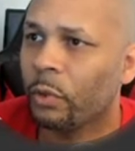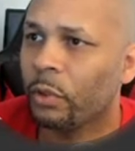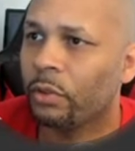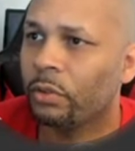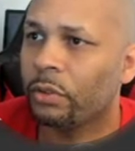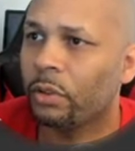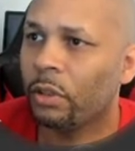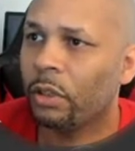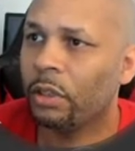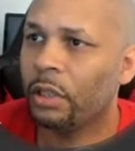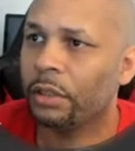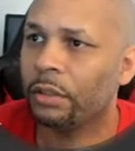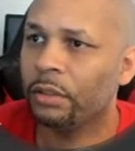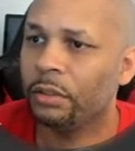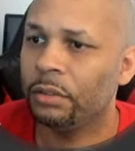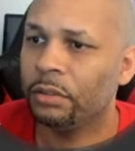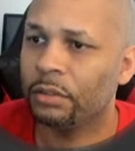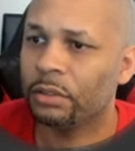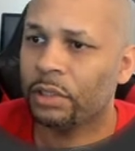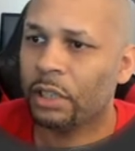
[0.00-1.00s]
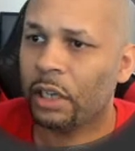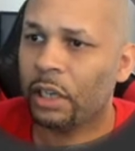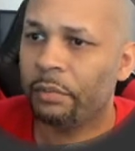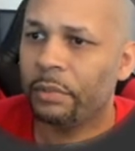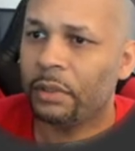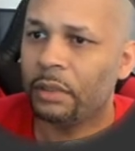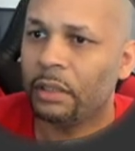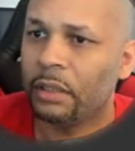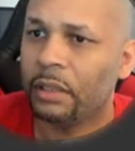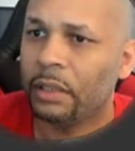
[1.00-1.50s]
So all I have to do is
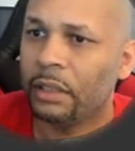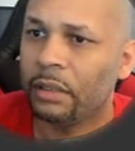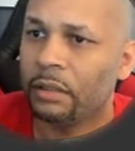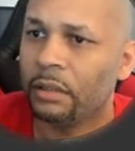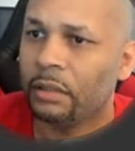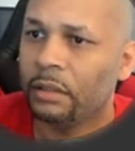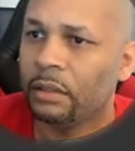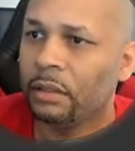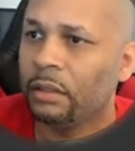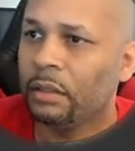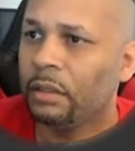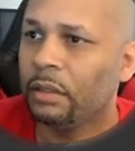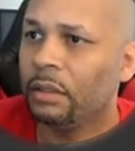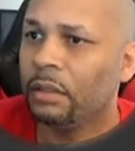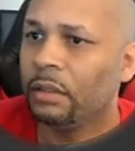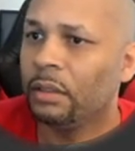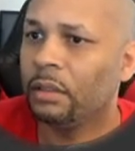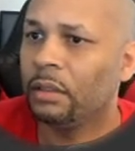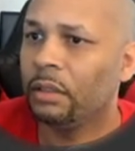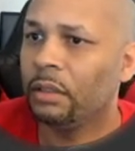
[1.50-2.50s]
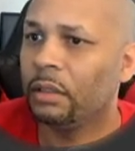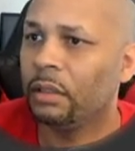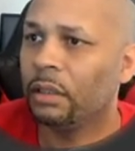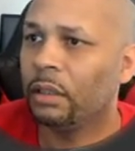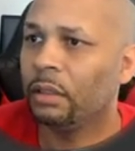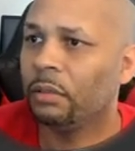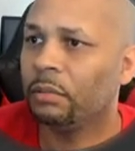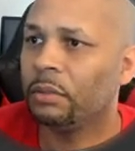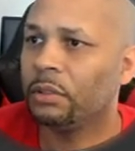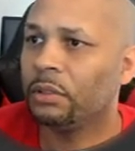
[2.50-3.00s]
type in
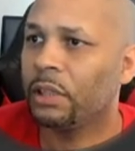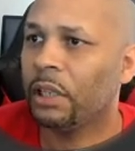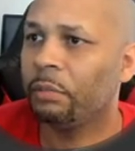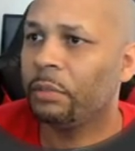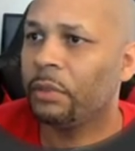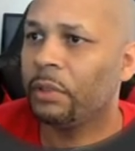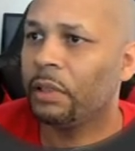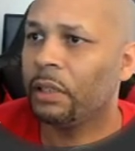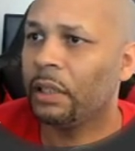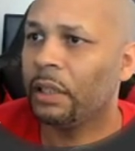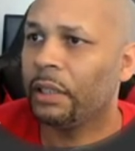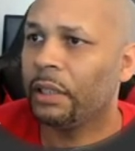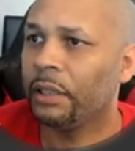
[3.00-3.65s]
just type in